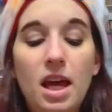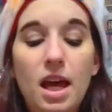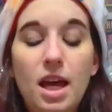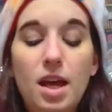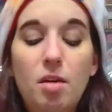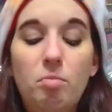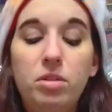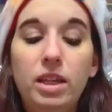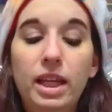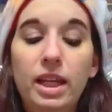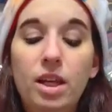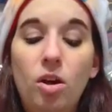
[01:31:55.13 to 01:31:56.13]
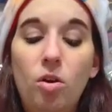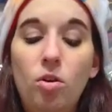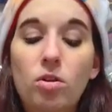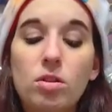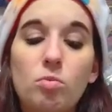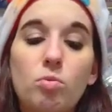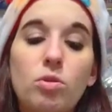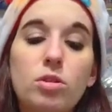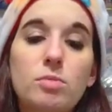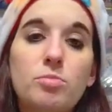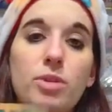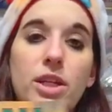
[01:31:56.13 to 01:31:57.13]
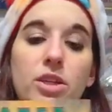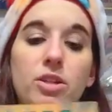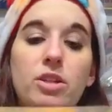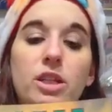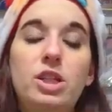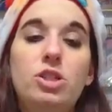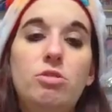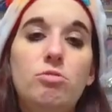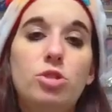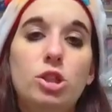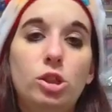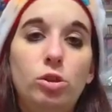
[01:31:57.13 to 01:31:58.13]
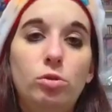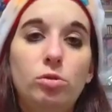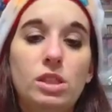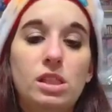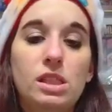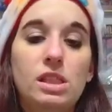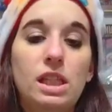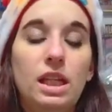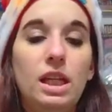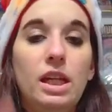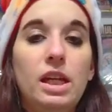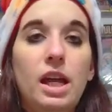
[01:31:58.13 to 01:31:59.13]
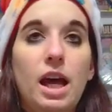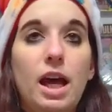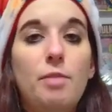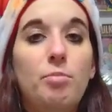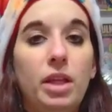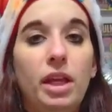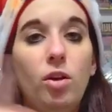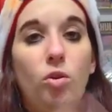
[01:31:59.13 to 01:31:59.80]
Uh, Planet Hulk Worldbreaker, issue two. This is the um, Planet